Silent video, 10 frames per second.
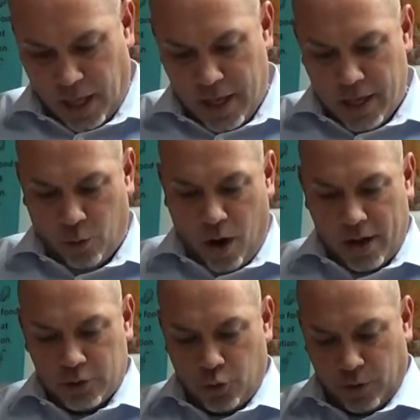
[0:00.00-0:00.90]

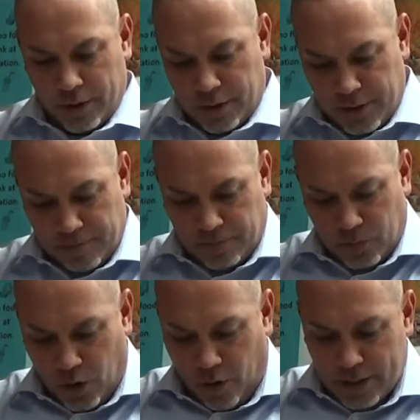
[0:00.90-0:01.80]
Interrogatories
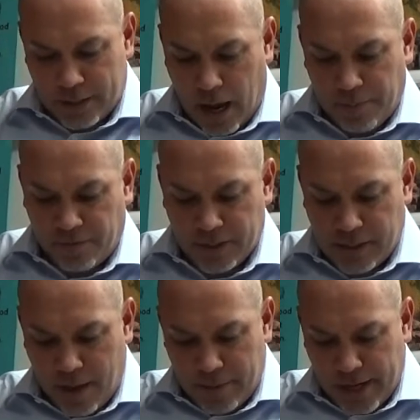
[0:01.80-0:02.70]
are a type of
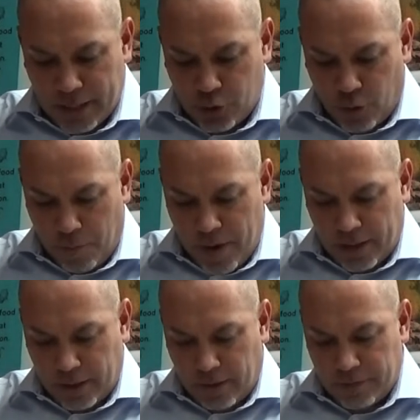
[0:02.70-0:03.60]
examination or
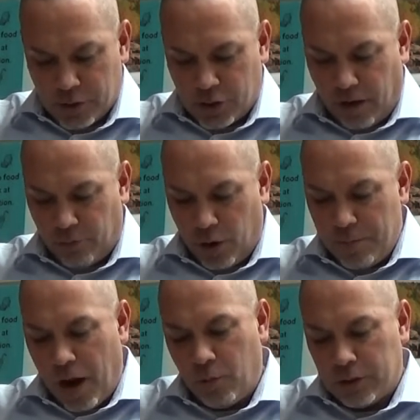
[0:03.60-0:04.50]
method of discovery
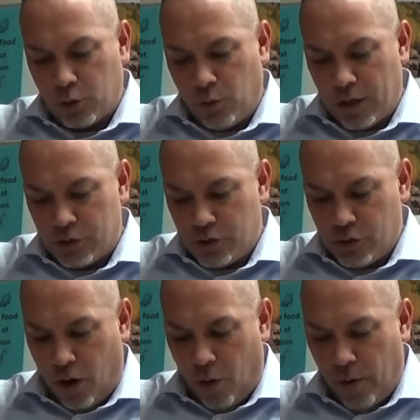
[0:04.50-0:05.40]
by which questions
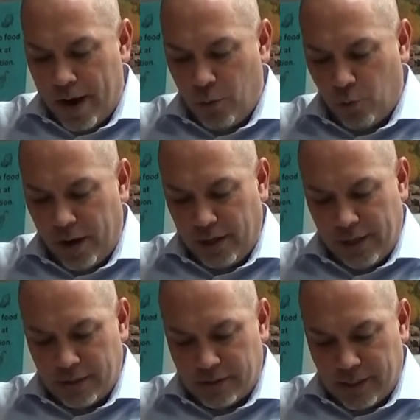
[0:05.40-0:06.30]
are already written
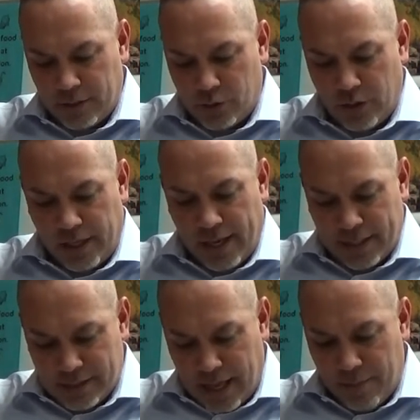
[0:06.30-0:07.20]
and sent to the
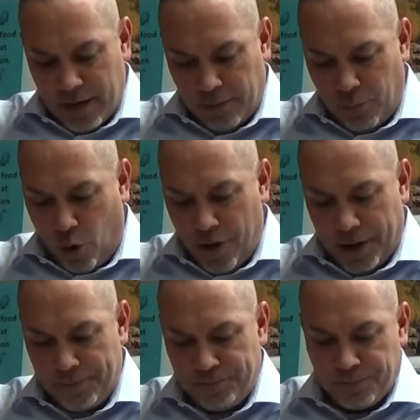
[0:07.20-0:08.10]
examining
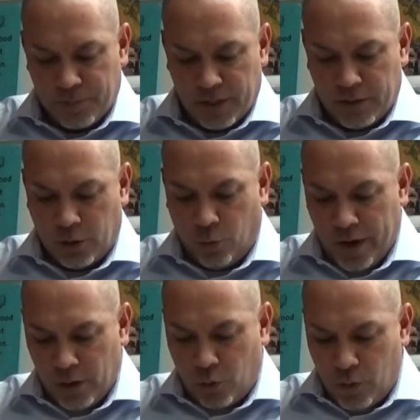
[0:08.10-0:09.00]
party. The
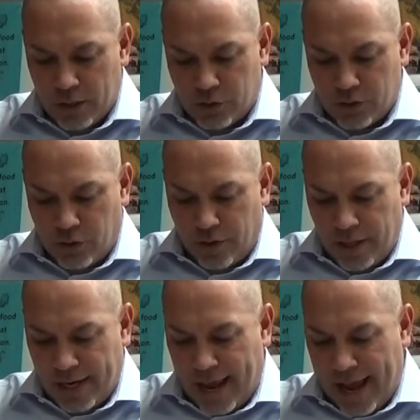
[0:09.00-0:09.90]
written questions are
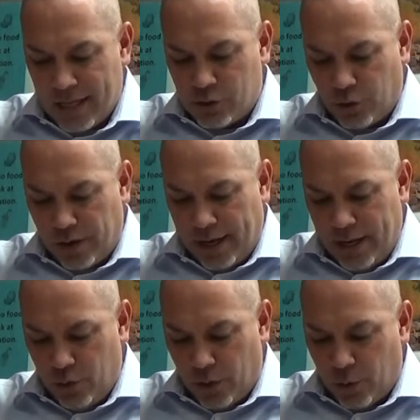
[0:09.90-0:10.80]
then answered
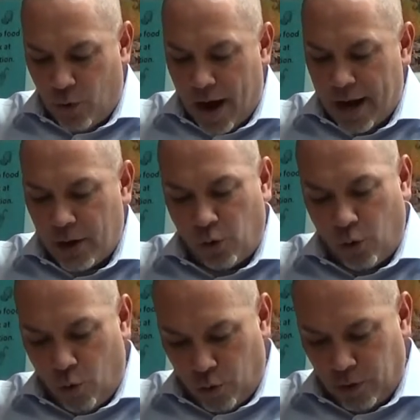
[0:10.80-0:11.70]
either in writing or
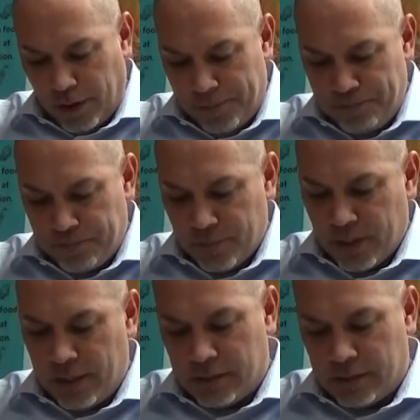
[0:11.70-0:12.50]
orally. In